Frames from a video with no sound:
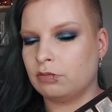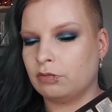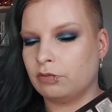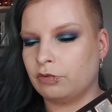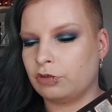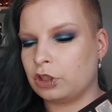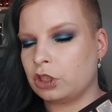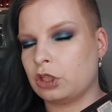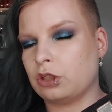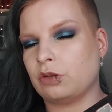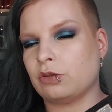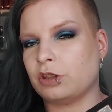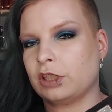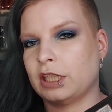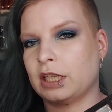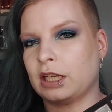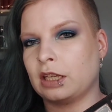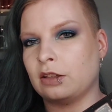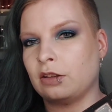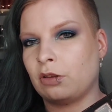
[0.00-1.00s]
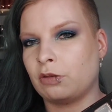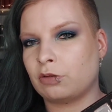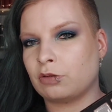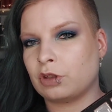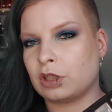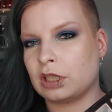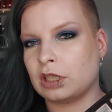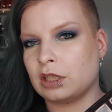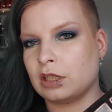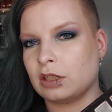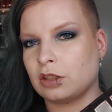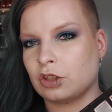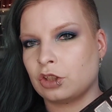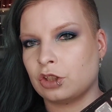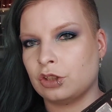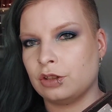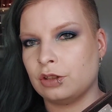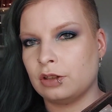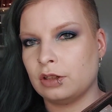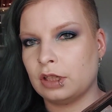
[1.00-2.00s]
first or second
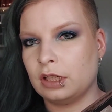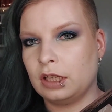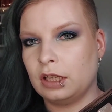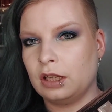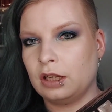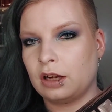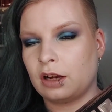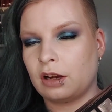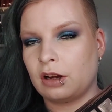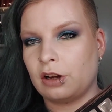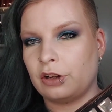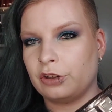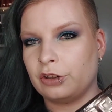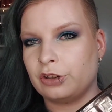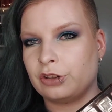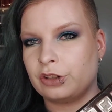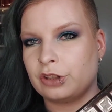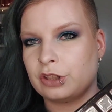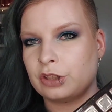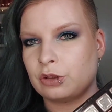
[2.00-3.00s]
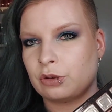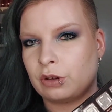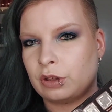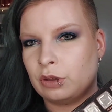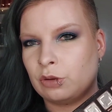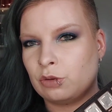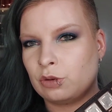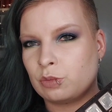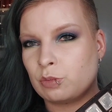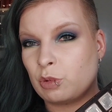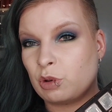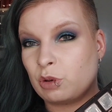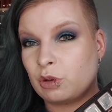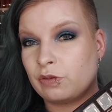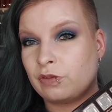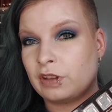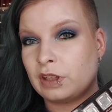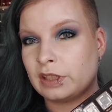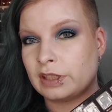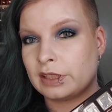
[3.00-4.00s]
transition color, so I use more
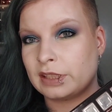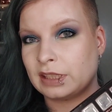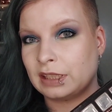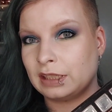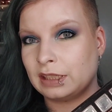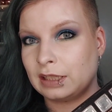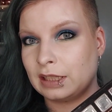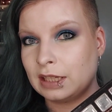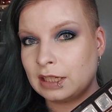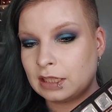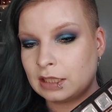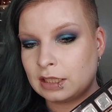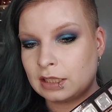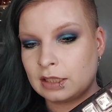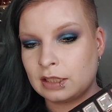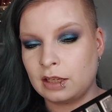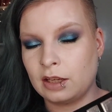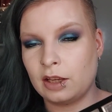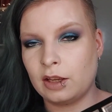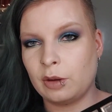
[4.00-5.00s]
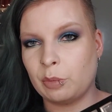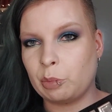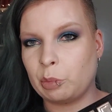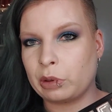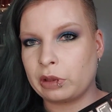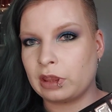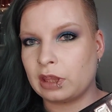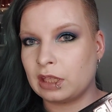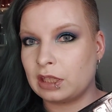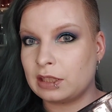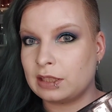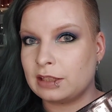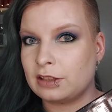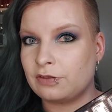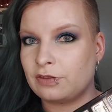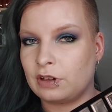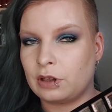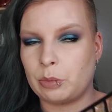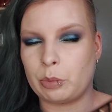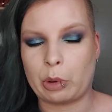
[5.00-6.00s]
of this than this, but this is
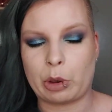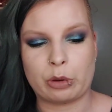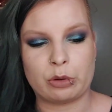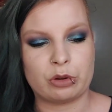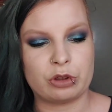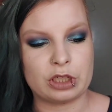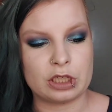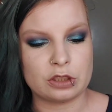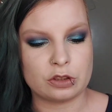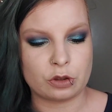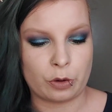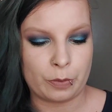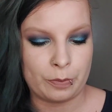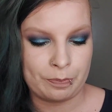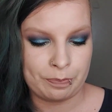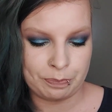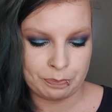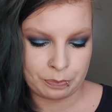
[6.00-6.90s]
very powdery, so